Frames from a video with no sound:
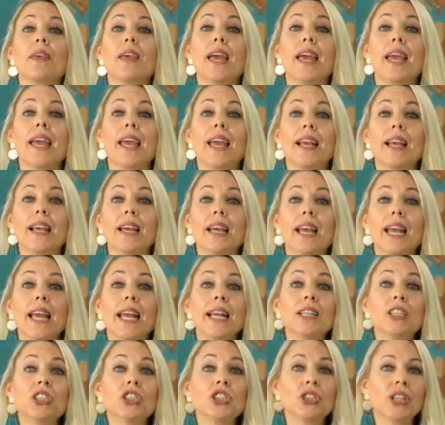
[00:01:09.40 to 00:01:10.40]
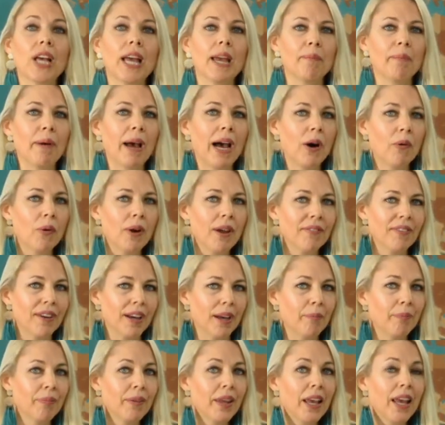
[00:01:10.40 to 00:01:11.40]
the egg in shape.
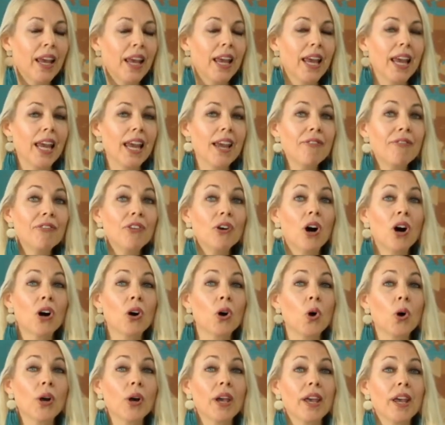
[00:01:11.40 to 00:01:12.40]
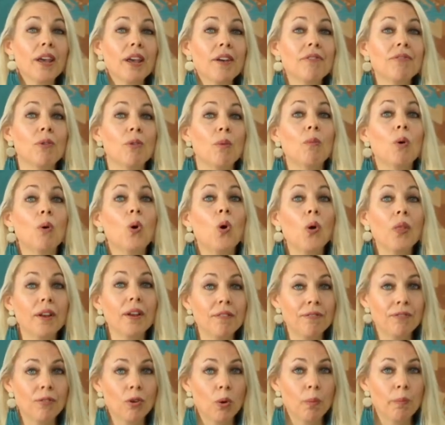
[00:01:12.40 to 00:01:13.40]
However, if you are cooking for more than
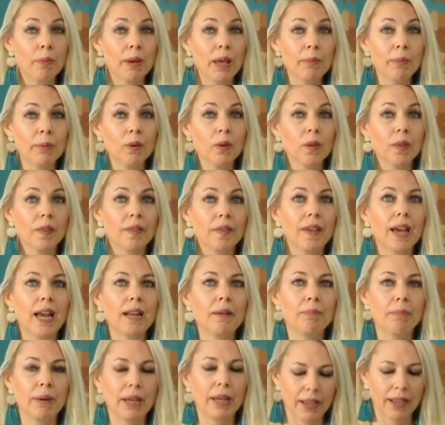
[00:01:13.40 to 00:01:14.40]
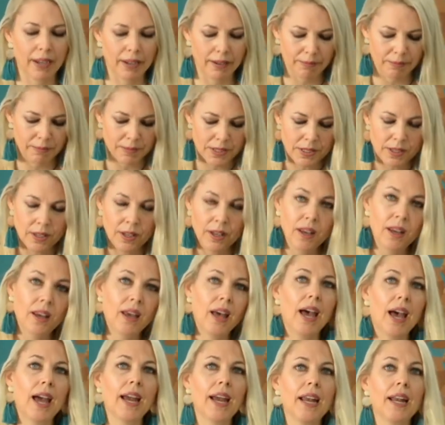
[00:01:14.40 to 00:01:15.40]
4 people, that becomes
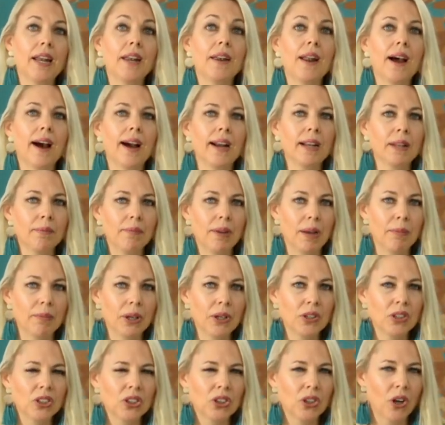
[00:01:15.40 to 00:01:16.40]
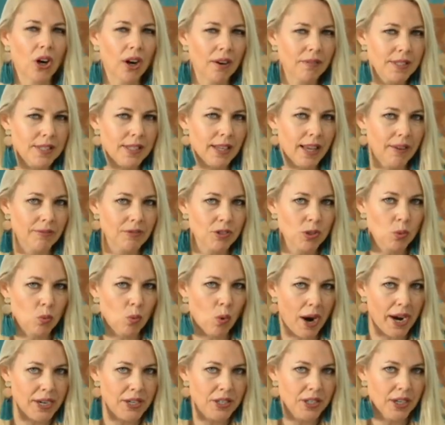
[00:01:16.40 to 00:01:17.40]
a nightmare because you obviously have to
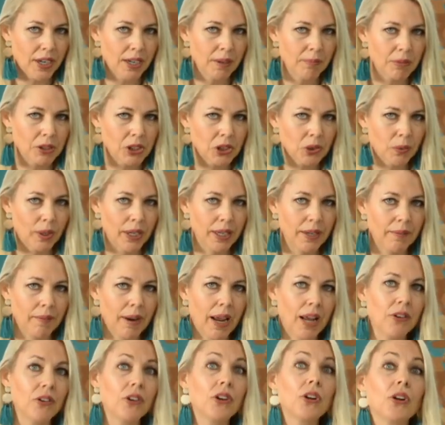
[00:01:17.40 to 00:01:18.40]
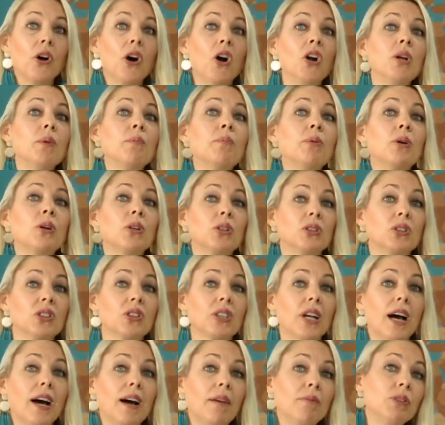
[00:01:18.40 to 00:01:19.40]
wait in between and you can only put
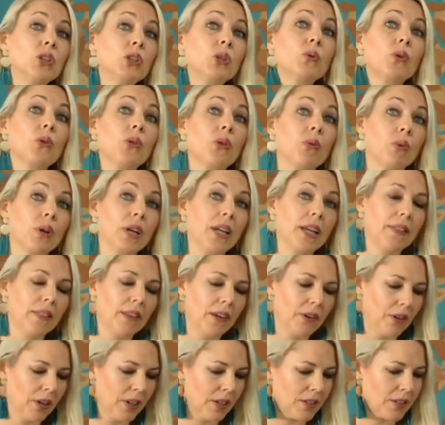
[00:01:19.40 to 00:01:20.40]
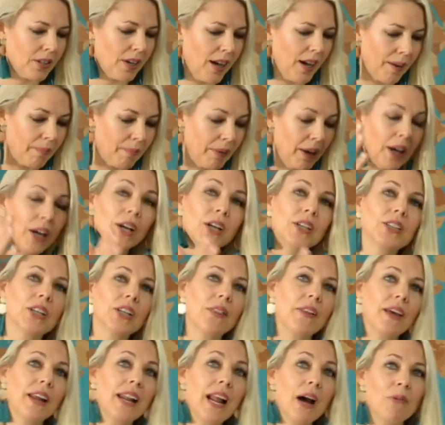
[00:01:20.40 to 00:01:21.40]
2 or 3 in there at a time.
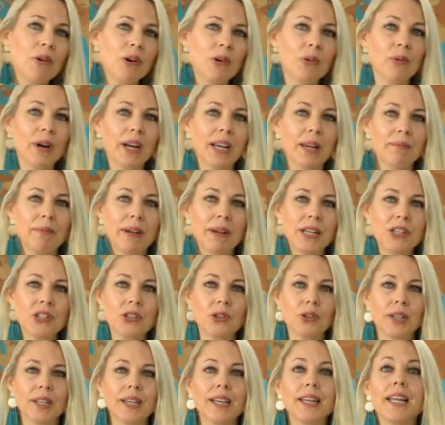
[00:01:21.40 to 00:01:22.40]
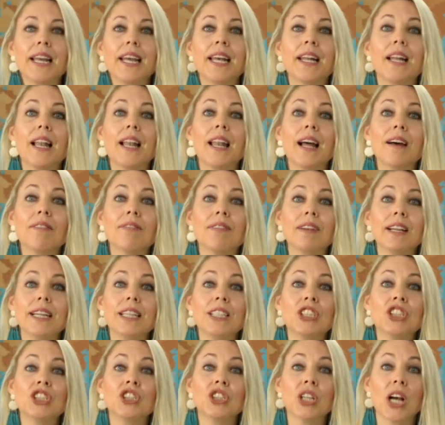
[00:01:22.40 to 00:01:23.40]
So then I would recommend doing it in a lovely
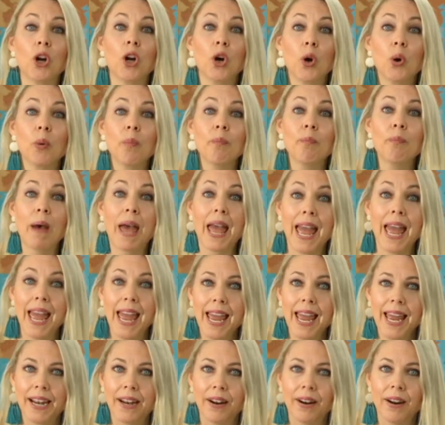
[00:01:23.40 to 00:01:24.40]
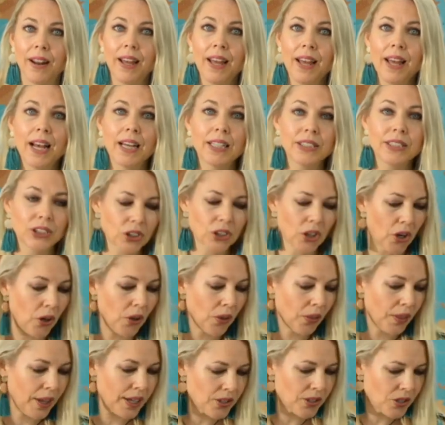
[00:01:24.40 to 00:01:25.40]
shallow pan.
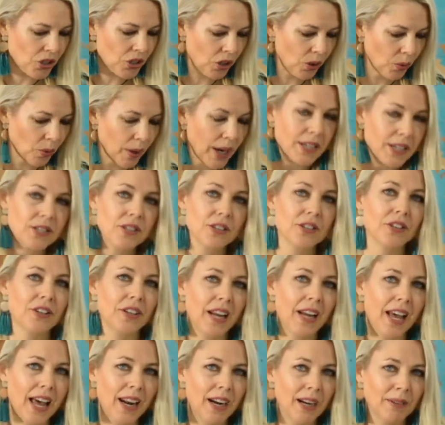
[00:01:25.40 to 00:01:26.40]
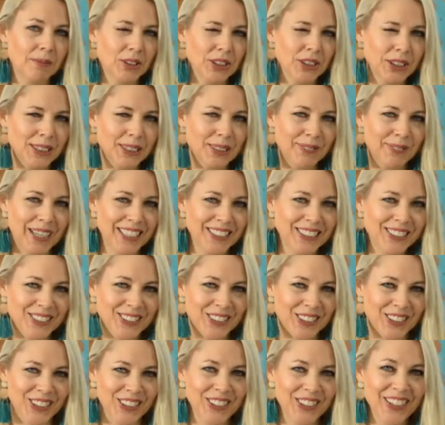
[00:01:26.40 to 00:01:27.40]
So there's 2 ways to do it and I'm just about to
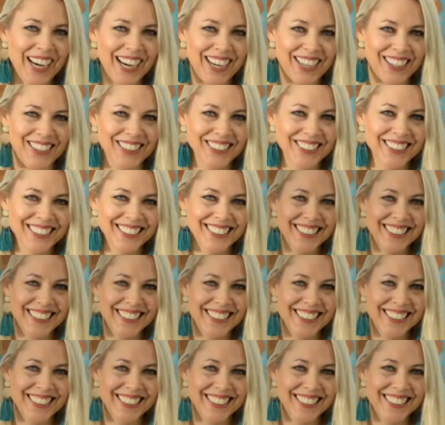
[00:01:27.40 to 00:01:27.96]
show you how.